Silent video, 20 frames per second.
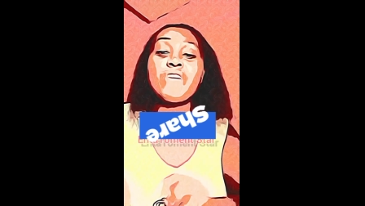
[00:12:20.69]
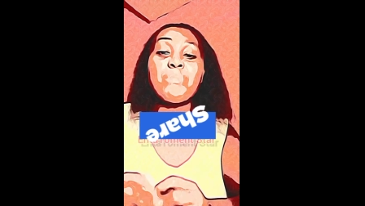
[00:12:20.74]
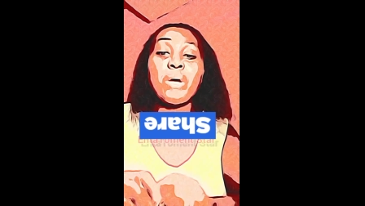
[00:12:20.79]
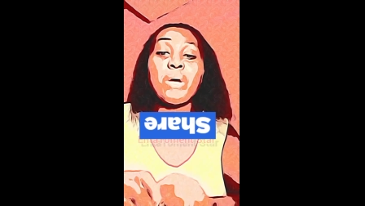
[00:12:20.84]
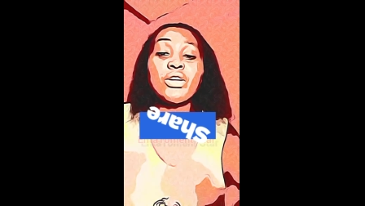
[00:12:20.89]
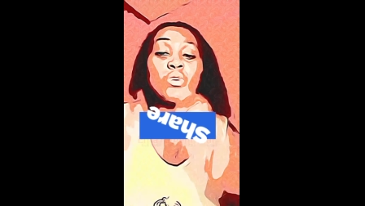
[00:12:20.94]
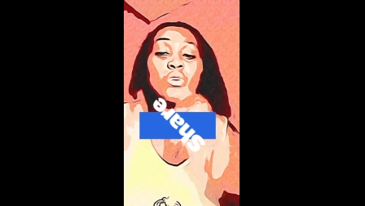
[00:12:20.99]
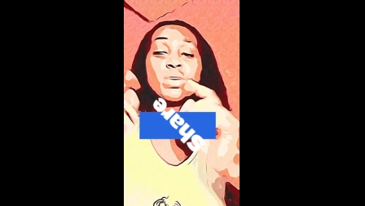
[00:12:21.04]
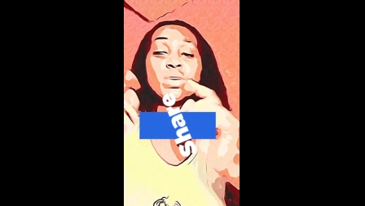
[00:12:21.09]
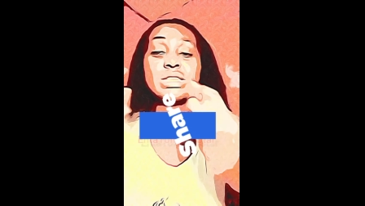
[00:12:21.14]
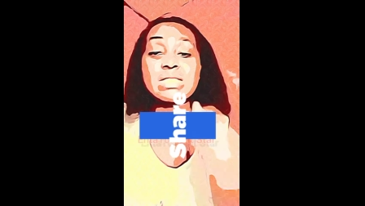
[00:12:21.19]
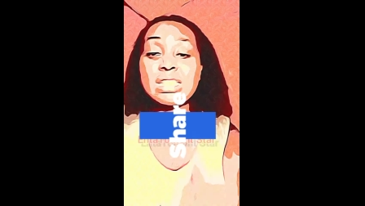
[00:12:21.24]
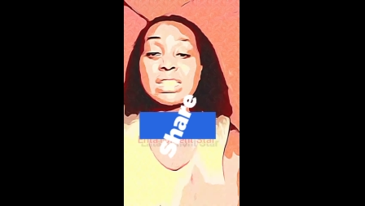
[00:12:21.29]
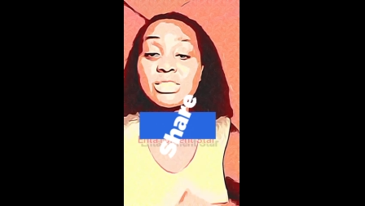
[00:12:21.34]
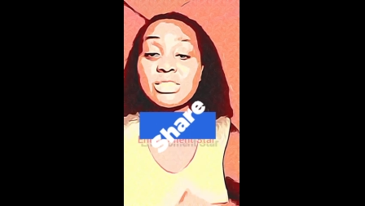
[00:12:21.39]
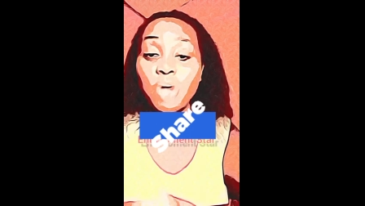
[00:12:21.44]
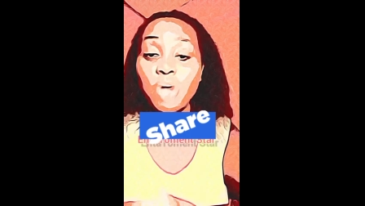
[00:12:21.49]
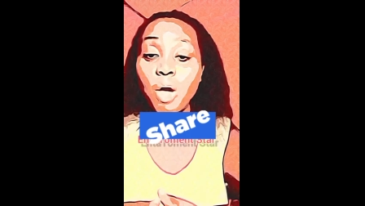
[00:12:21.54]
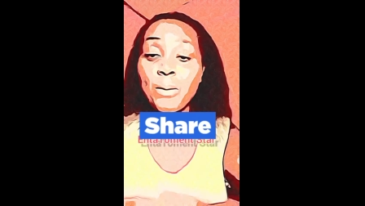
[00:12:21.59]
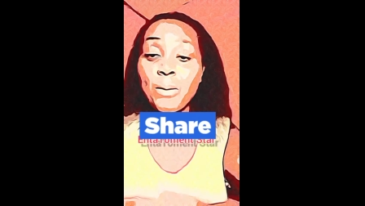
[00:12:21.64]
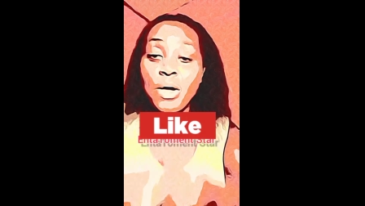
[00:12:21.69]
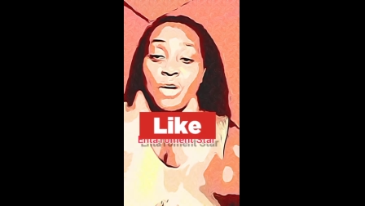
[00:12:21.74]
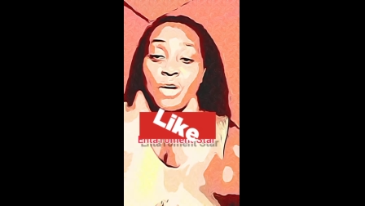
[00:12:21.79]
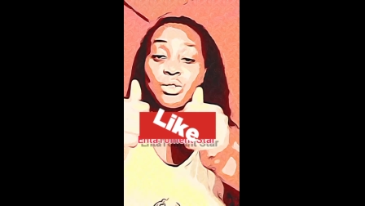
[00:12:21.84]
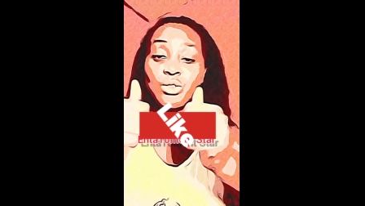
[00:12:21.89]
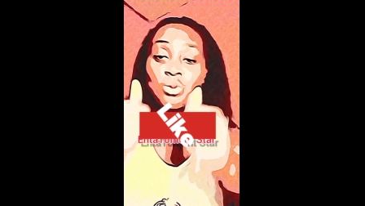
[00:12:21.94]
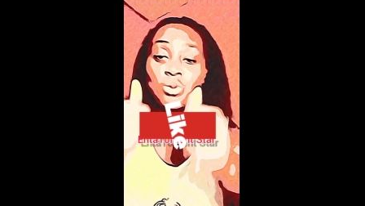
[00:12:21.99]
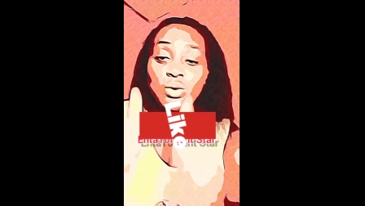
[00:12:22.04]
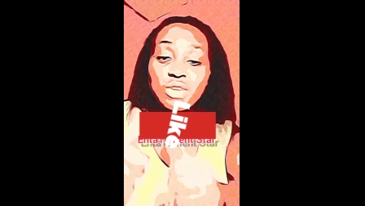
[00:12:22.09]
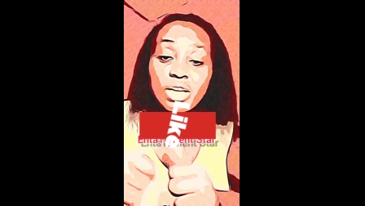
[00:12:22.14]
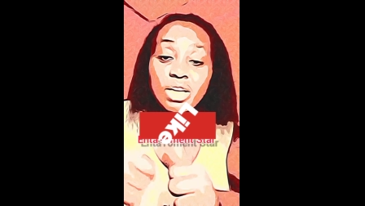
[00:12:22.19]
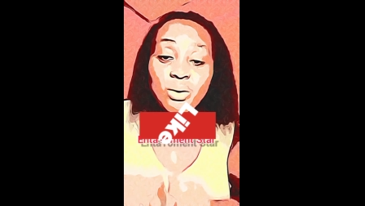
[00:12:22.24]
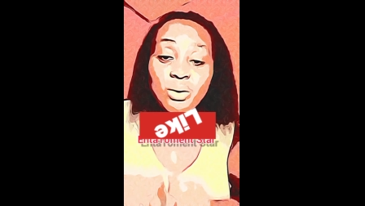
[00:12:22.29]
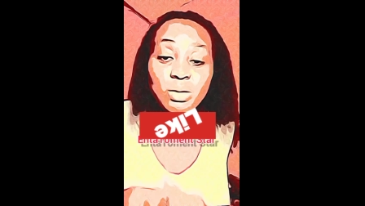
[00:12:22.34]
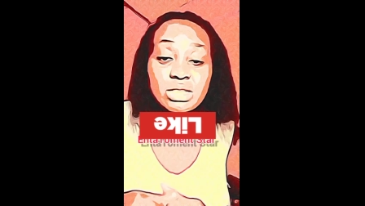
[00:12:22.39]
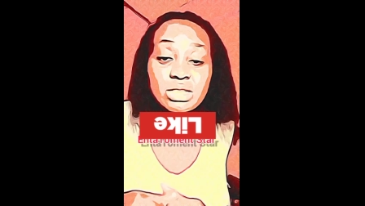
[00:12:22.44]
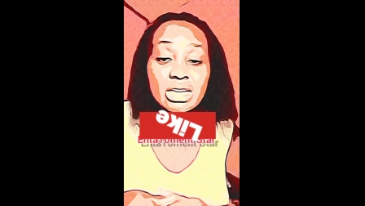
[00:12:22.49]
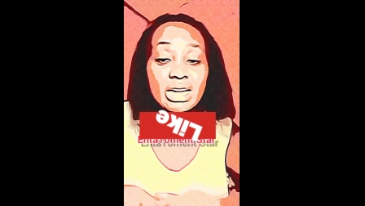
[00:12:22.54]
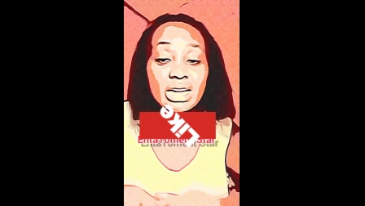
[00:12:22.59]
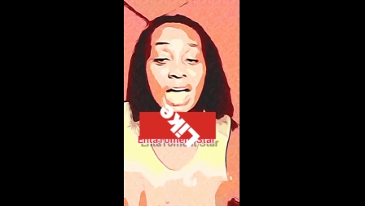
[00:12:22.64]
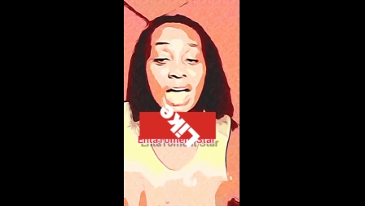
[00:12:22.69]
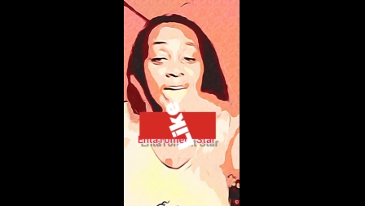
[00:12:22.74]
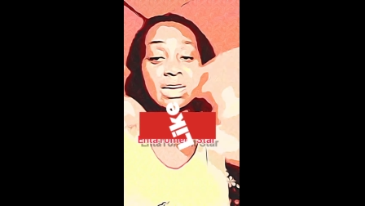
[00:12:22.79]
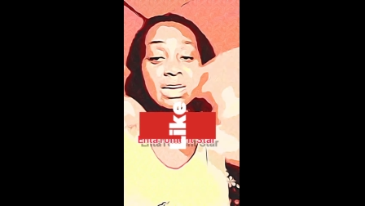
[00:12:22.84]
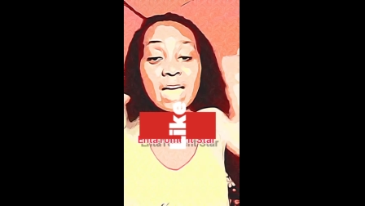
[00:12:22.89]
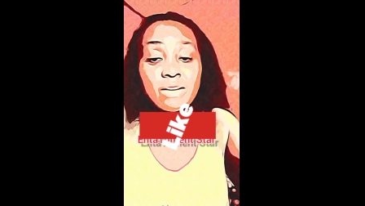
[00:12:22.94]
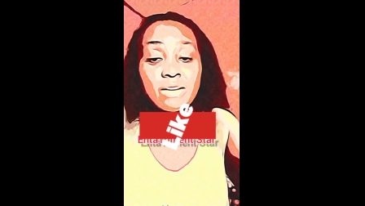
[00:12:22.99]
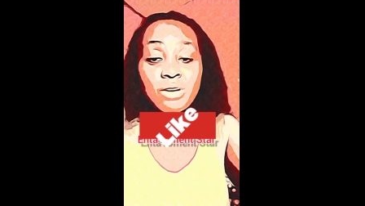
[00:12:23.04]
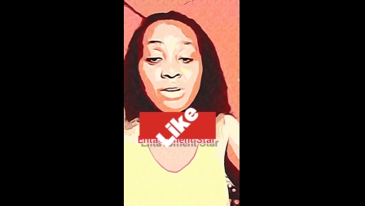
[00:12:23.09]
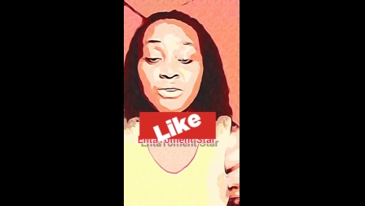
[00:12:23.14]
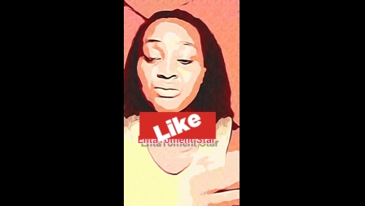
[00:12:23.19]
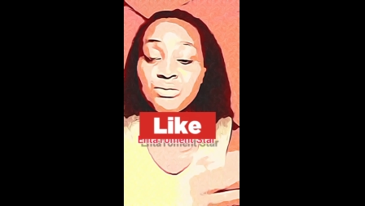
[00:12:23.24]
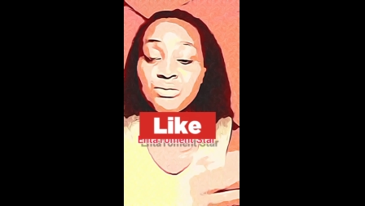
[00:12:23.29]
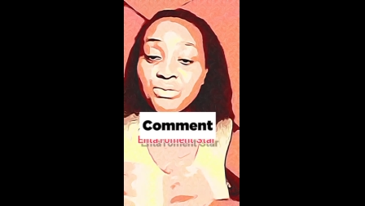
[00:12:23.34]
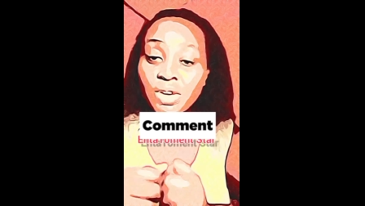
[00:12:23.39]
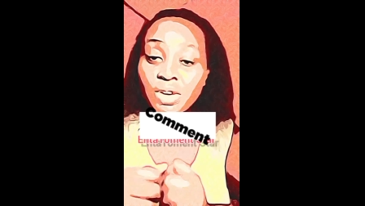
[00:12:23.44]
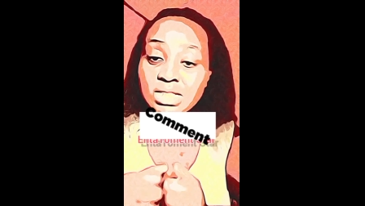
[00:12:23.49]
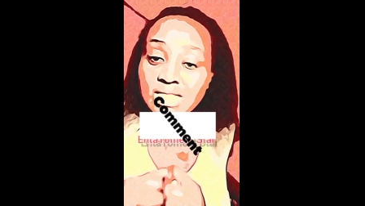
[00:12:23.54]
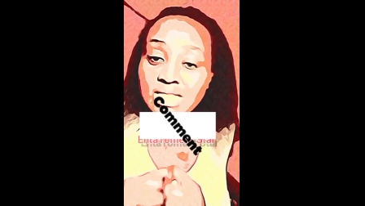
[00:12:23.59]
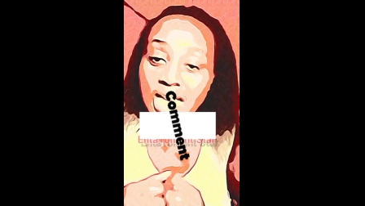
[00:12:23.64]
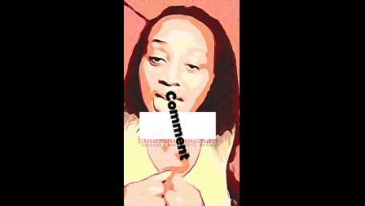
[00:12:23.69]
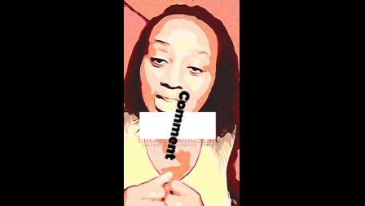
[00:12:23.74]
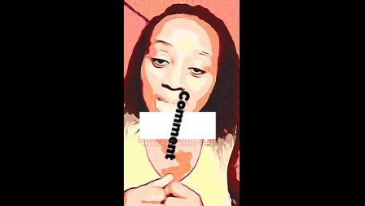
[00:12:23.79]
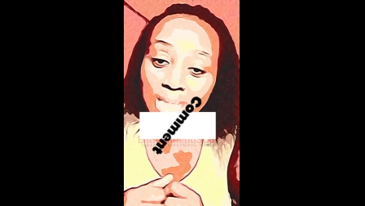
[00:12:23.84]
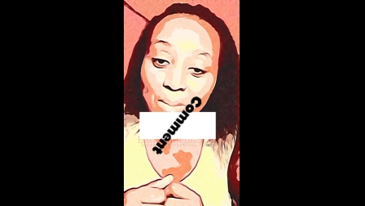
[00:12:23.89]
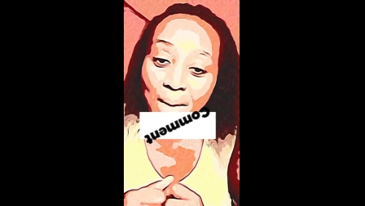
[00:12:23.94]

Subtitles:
do the good thing, and then forsake the bad one. Thank you for